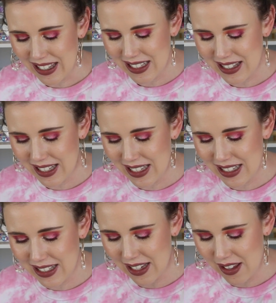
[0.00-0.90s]
this
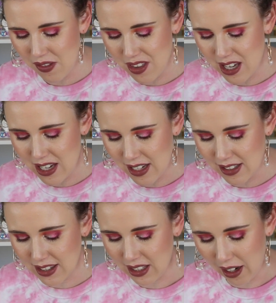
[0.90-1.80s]
is the
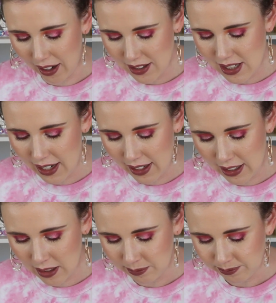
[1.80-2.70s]

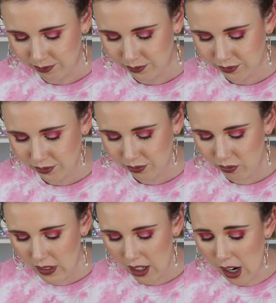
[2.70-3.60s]
Ciate
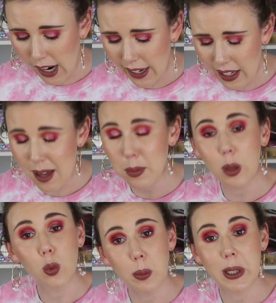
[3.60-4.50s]
I Am
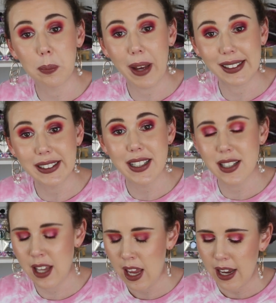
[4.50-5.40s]
a Woman
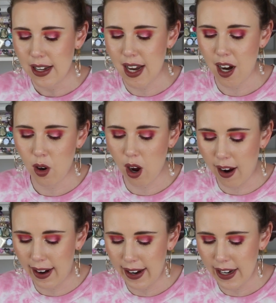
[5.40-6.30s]
palette. Now,
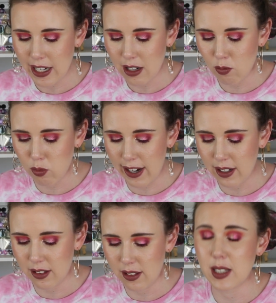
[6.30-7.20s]
I
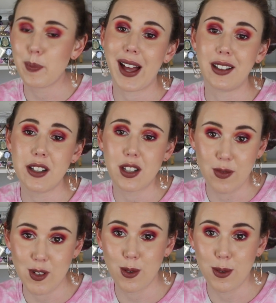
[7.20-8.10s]
read this palette to
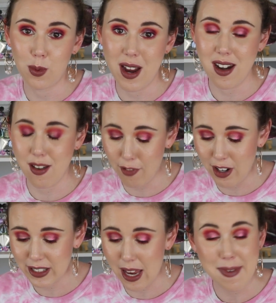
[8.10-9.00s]
filth when it
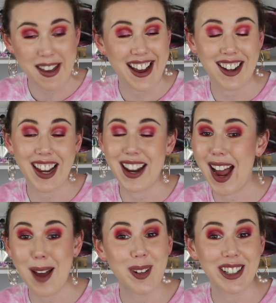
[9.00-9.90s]
first came out, and
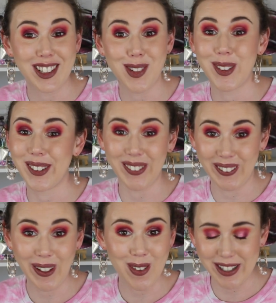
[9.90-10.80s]
I'm gonna do it
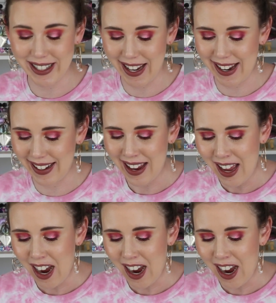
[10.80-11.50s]
all over again.